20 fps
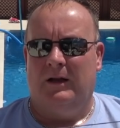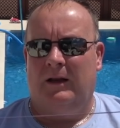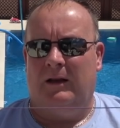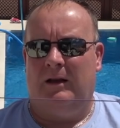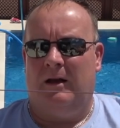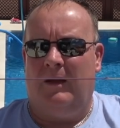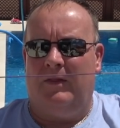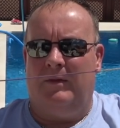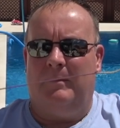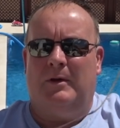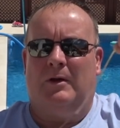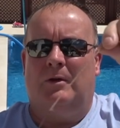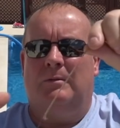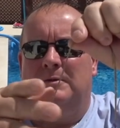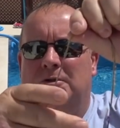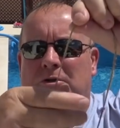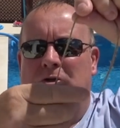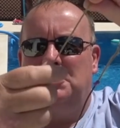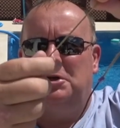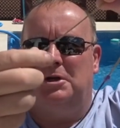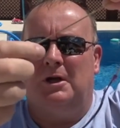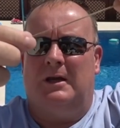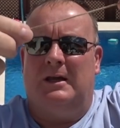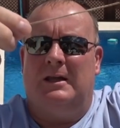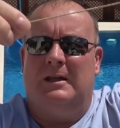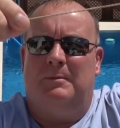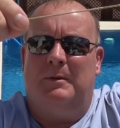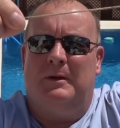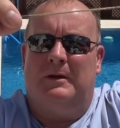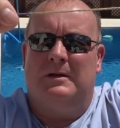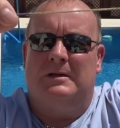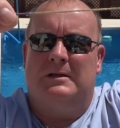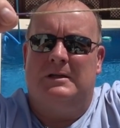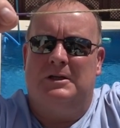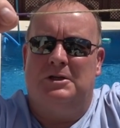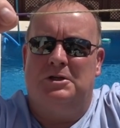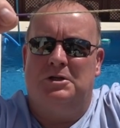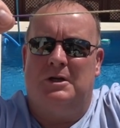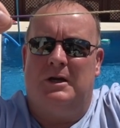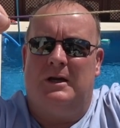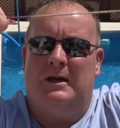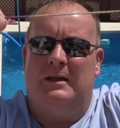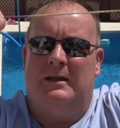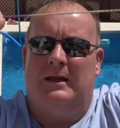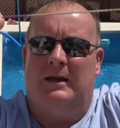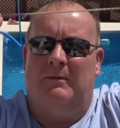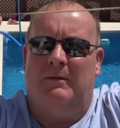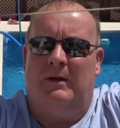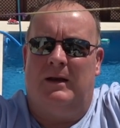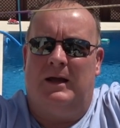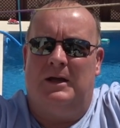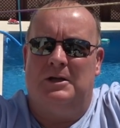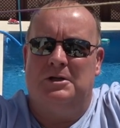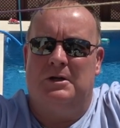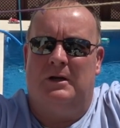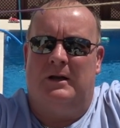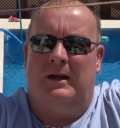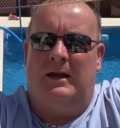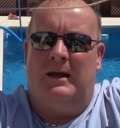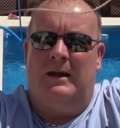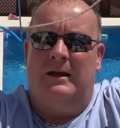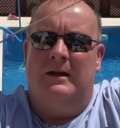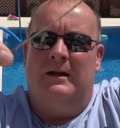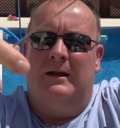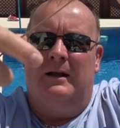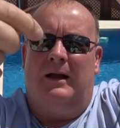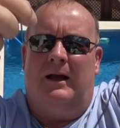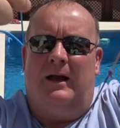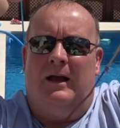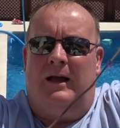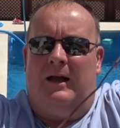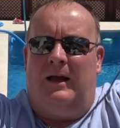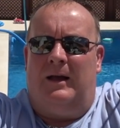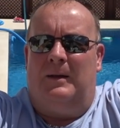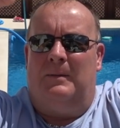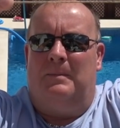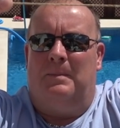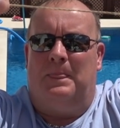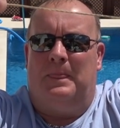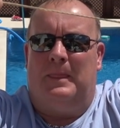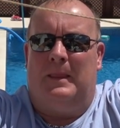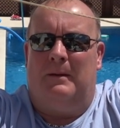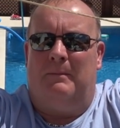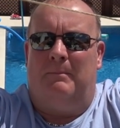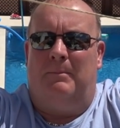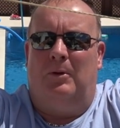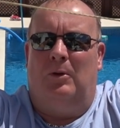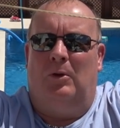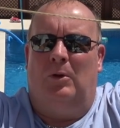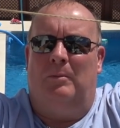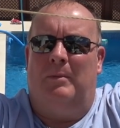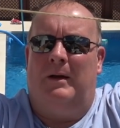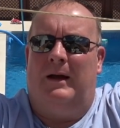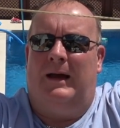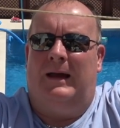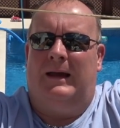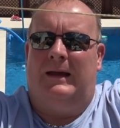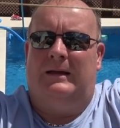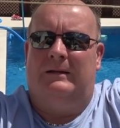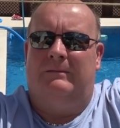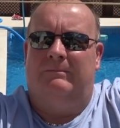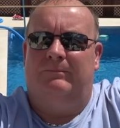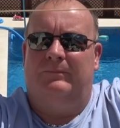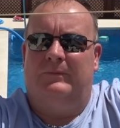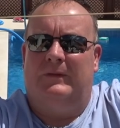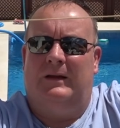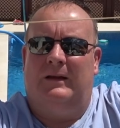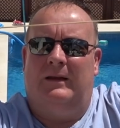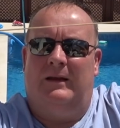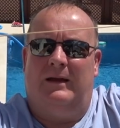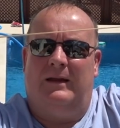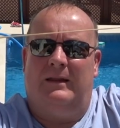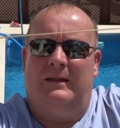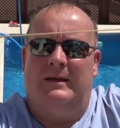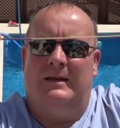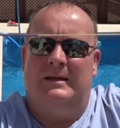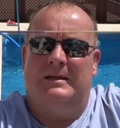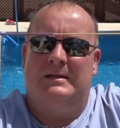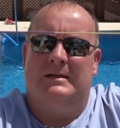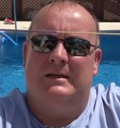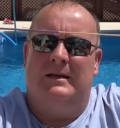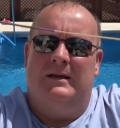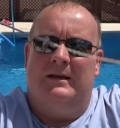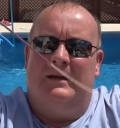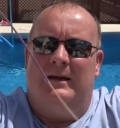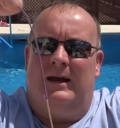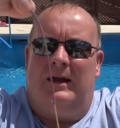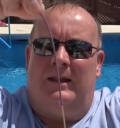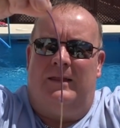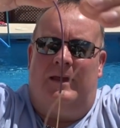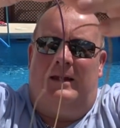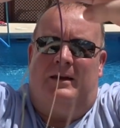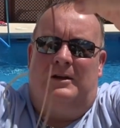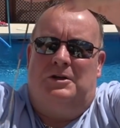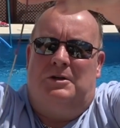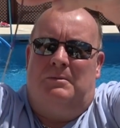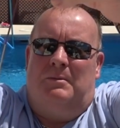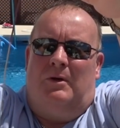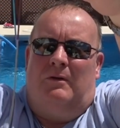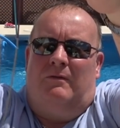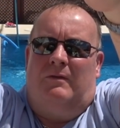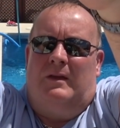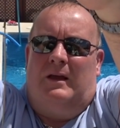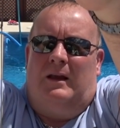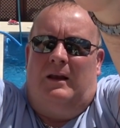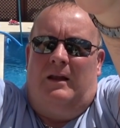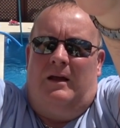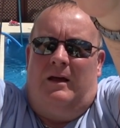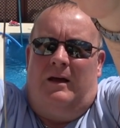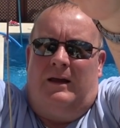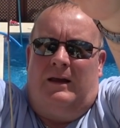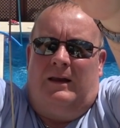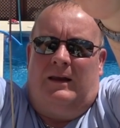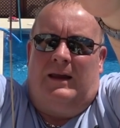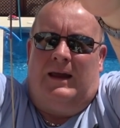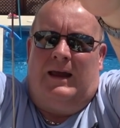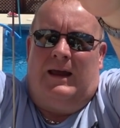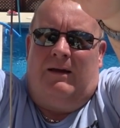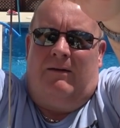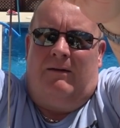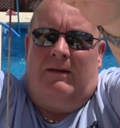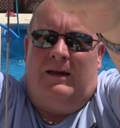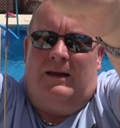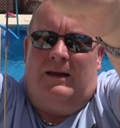a line that becomes unsheathed, because this sheathing will actually pull back like this, and then as you're moving that line down